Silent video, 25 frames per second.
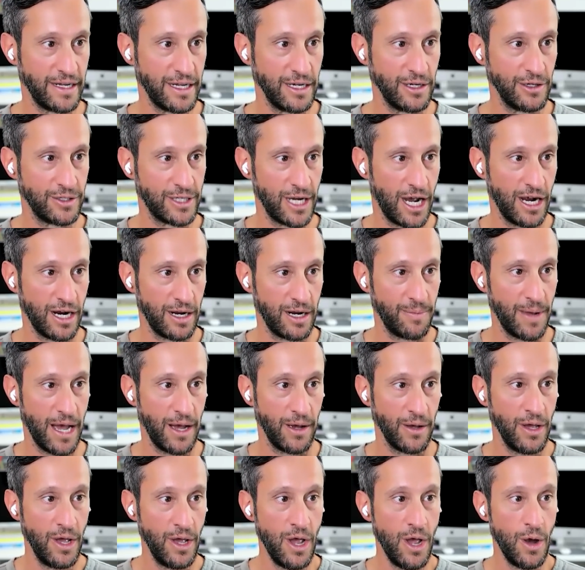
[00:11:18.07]
Could you talk
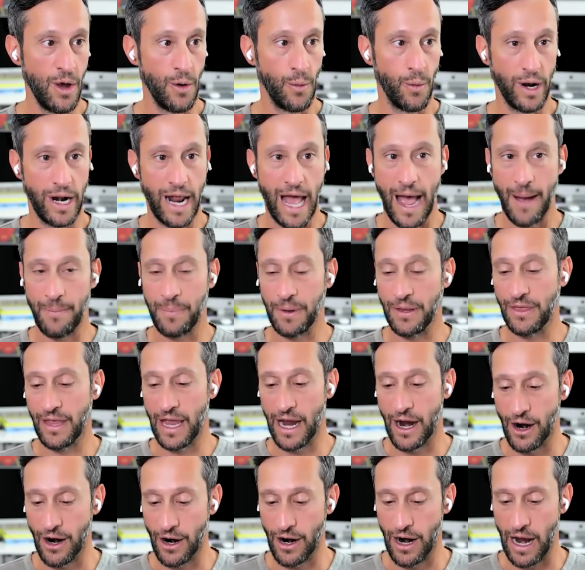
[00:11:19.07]
about what happened
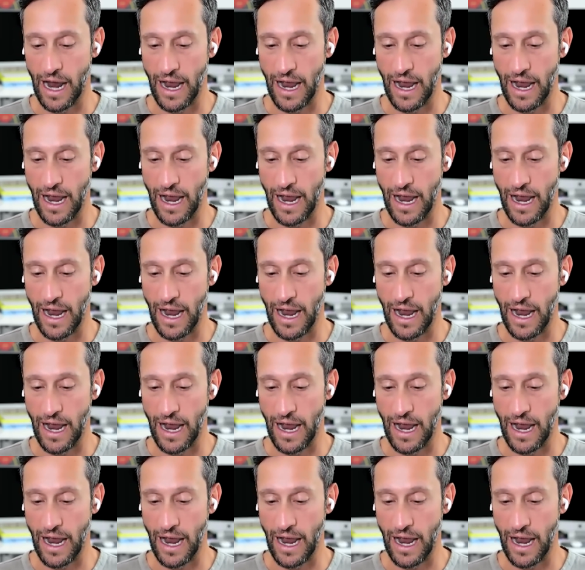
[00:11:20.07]
there?